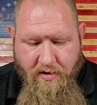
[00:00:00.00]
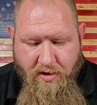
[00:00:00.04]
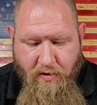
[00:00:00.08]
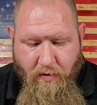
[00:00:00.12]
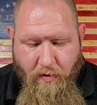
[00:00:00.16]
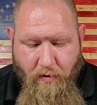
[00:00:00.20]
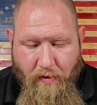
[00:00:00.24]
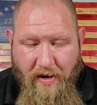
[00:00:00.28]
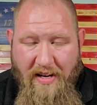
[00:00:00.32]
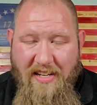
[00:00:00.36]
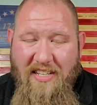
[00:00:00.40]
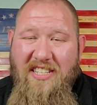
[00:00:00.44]

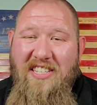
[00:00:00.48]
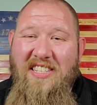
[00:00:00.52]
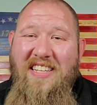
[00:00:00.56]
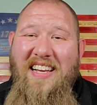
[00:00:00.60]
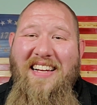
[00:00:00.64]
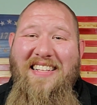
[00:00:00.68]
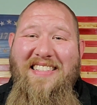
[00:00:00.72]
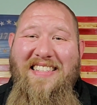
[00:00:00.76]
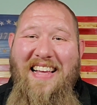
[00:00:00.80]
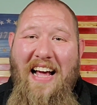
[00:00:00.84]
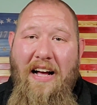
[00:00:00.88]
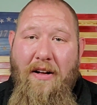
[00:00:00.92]
So it weighs
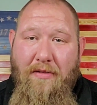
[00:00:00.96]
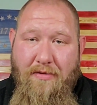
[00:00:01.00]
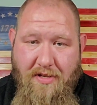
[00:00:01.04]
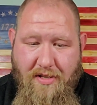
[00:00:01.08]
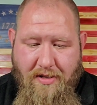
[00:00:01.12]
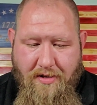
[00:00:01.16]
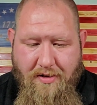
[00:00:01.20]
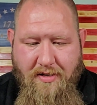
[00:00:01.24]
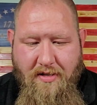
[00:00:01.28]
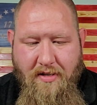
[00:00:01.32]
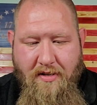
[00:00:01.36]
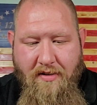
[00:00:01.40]
6
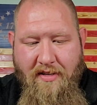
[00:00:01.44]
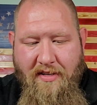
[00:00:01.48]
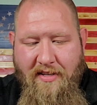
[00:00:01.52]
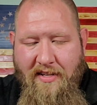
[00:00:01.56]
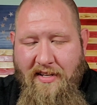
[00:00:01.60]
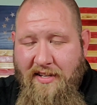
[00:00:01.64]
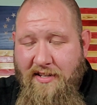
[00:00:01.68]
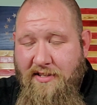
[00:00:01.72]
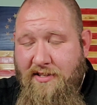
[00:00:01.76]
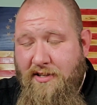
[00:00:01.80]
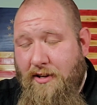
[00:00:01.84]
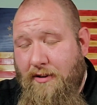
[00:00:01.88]
ounces.
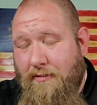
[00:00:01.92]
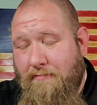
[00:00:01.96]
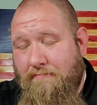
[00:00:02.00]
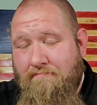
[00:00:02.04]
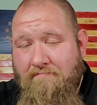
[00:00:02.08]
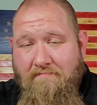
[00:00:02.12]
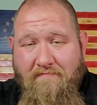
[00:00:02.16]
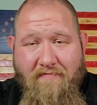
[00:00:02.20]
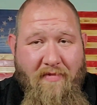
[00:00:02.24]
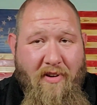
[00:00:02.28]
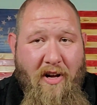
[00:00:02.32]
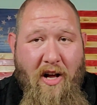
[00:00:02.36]

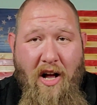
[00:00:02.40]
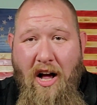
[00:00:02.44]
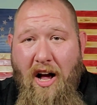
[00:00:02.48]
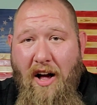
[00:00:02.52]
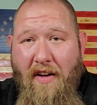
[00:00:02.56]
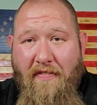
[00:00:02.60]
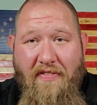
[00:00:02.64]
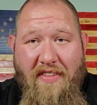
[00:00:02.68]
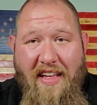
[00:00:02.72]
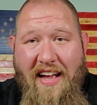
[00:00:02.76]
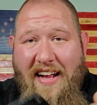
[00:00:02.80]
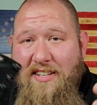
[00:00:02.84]
So
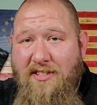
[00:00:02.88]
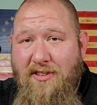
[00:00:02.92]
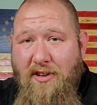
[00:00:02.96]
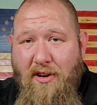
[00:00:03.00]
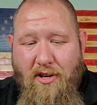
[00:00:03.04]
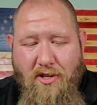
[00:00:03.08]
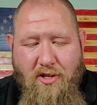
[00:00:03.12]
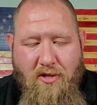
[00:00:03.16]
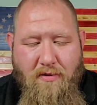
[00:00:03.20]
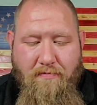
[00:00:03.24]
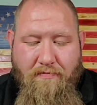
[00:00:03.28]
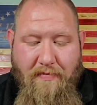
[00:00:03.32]

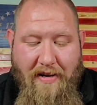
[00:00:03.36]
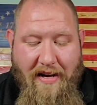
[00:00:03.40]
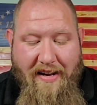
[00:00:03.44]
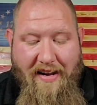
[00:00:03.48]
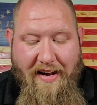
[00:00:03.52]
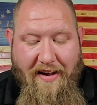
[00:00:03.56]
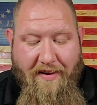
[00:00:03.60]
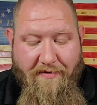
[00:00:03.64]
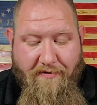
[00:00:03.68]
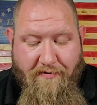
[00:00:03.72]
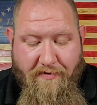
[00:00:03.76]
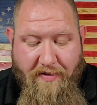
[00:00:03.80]
that's awesome.
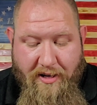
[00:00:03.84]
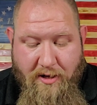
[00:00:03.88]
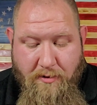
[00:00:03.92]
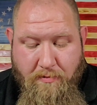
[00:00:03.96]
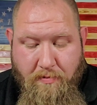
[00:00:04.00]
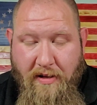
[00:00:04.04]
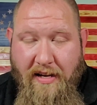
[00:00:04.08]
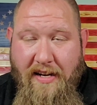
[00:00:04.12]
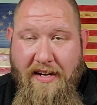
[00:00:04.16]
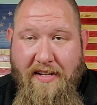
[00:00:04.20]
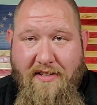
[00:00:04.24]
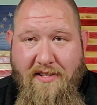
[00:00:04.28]
I have
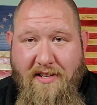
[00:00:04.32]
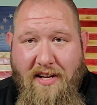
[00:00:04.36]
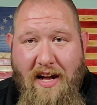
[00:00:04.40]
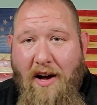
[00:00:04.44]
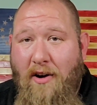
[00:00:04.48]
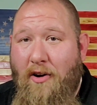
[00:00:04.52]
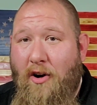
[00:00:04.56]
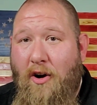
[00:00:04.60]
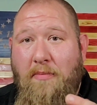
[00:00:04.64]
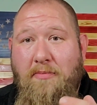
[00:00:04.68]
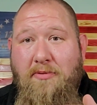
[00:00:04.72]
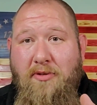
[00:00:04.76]
fixed blades.
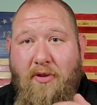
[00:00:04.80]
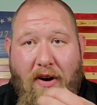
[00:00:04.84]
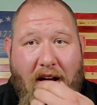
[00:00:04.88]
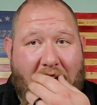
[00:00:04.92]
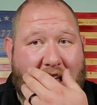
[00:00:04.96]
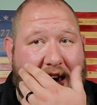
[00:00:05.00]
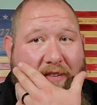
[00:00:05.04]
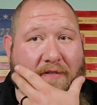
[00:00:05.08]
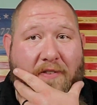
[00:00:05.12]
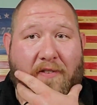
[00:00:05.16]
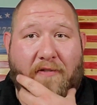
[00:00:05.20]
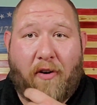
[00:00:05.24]
I'm
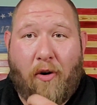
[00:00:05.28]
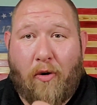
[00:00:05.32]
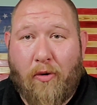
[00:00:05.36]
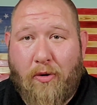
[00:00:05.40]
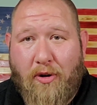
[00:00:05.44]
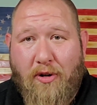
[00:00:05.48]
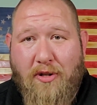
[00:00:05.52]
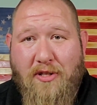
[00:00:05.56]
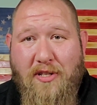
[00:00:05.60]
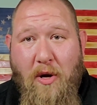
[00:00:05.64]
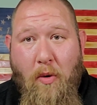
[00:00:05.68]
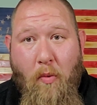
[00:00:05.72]
sorry, I have
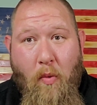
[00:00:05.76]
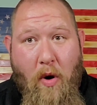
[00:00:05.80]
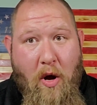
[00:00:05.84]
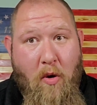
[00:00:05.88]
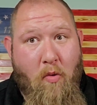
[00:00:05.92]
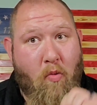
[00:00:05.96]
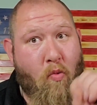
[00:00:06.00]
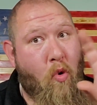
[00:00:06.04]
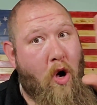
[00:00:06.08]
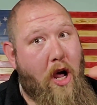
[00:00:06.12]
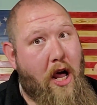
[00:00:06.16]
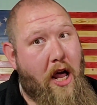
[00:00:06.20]
folders that
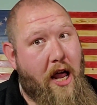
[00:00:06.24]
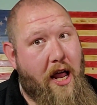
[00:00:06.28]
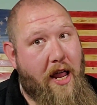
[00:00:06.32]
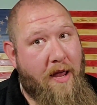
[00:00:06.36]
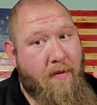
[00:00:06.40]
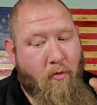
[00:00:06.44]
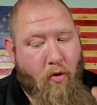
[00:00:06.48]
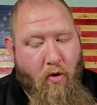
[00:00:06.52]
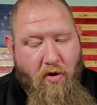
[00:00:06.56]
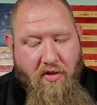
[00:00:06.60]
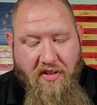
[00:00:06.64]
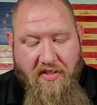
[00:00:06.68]
weigh
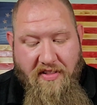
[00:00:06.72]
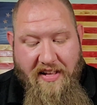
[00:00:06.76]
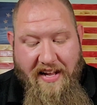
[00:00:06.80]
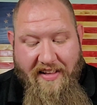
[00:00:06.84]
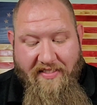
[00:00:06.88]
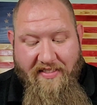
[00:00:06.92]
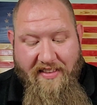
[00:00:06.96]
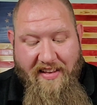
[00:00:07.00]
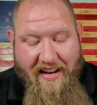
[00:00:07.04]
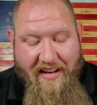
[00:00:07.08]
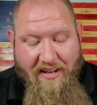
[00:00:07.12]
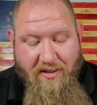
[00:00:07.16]
way more than
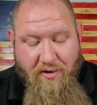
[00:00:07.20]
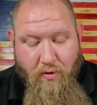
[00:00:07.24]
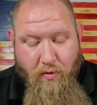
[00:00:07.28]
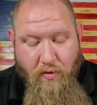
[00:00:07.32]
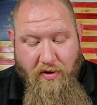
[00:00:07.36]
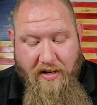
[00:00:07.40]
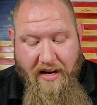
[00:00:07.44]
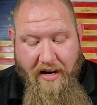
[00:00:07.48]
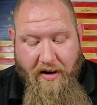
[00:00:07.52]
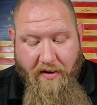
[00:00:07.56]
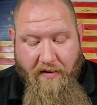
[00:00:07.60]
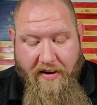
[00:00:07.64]
that I
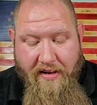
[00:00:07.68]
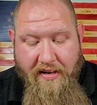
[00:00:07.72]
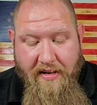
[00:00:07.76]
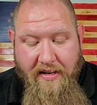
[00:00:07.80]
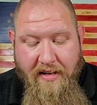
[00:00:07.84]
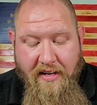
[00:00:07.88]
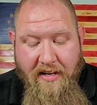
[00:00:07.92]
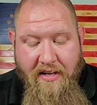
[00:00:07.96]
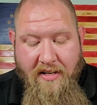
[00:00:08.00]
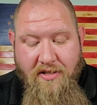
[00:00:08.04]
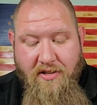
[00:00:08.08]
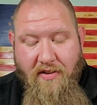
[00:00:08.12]
do
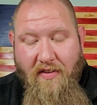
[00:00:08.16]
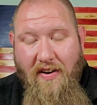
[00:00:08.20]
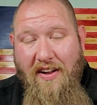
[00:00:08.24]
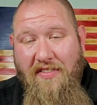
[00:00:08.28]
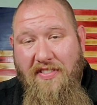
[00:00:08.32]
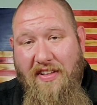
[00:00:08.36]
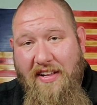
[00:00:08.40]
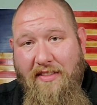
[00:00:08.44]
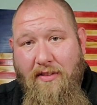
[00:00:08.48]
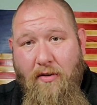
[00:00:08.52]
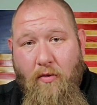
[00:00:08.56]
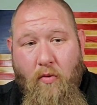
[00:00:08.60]
carry. So
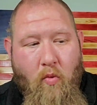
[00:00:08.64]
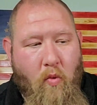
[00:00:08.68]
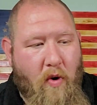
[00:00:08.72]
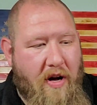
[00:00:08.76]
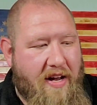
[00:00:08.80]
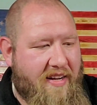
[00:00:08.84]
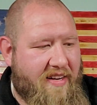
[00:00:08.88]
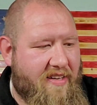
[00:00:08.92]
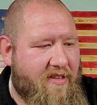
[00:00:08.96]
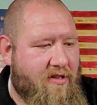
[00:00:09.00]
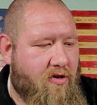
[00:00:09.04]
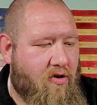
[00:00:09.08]
I think the
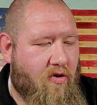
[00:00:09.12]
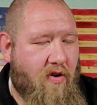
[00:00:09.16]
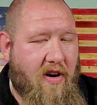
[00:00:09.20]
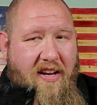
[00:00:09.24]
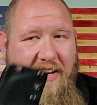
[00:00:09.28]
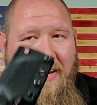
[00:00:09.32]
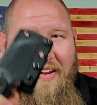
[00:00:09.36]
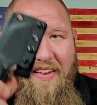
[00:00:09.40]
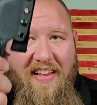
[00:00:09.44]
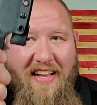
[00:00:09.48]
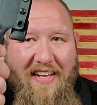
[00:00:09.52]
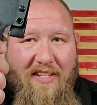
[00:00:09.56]
weight is
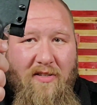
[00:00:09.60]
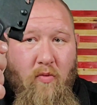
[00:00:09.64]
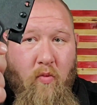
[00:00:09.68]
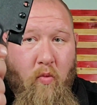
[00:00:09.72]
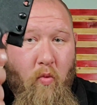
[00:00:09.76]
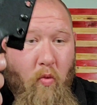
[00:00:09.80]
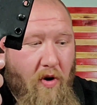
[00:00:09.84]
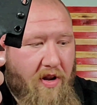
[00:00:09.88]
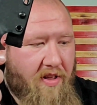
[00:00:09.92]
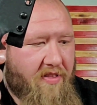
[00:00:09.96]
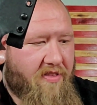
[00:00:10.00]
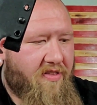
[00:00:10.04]
great, and that's
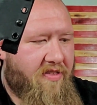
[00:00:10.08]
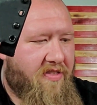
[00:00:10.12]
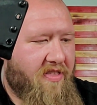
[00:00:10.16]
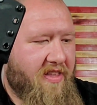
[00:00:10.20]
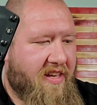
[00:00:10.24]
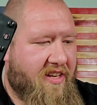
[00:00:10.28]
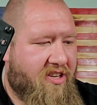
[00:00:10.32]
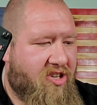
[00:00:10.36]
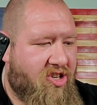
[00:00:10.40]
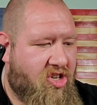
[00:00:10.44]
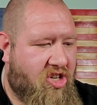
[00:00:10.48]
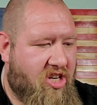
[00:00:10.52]
with
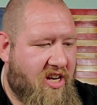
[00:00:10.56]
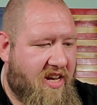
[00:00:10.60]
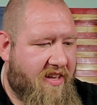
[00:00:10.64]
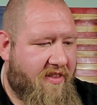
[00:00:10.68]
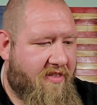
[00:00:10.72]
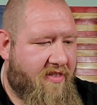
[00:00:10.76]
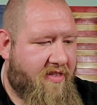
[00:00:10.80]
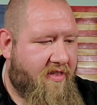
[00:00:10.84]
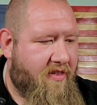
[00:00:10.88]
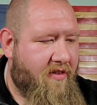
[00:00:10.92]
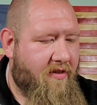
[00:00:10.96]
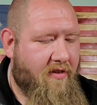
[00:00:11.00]
the
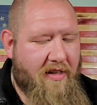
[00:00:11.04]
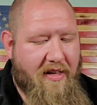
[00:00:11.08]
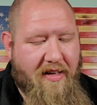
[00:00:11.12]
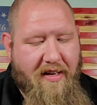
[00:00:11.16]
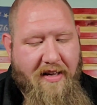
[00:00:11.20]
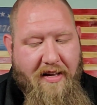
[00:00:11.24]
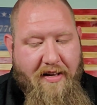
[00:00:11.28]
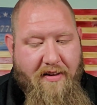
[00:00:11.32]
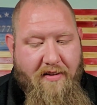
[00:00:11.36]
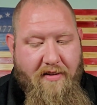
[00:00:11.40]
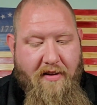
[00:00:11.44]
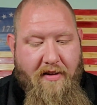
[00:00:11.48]
sheath.
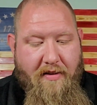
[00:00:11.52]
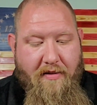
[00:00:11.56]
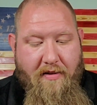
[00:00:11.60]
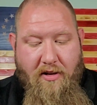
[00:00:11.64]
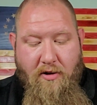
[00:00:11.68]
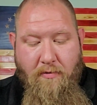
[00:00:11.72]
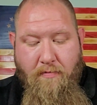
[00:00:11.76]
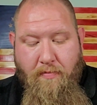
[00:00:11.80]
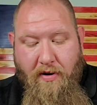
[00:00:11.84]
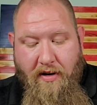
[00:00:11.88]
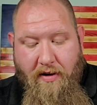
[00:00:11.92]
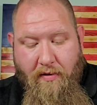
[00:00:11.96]

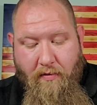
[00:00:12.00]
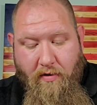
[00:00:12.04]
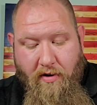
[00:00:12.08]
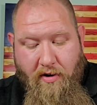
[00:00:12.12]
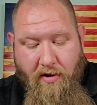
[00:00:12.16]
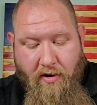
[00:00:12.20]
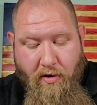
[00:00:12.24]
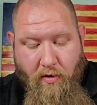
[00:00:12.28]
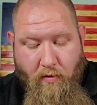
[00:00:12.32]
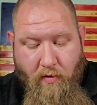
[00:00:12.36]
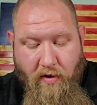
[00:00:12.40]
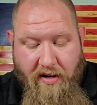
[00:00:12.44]
And you probably
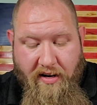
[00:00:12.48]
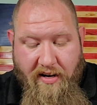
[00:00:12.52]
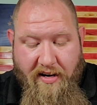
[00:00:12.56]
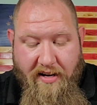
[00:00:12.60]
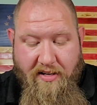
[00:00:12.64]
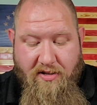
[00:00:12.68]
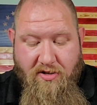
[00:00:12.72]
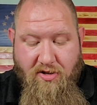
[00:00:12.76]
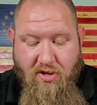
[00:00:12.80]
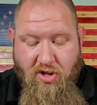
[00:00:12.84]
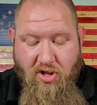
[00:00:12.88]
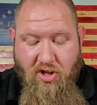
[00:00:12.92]
want to know what
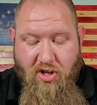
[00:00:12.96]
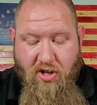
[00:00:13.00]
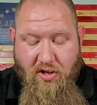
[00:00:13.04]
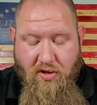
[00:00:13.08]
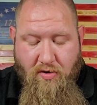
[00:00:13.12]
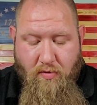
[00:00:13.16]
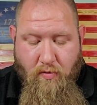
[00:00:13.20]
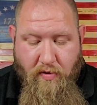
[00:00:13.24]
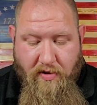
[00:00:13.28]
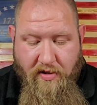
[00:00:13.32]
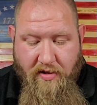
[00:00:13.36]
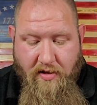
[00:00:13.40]
it is
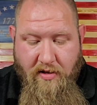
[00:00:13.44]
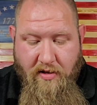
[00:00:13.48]
just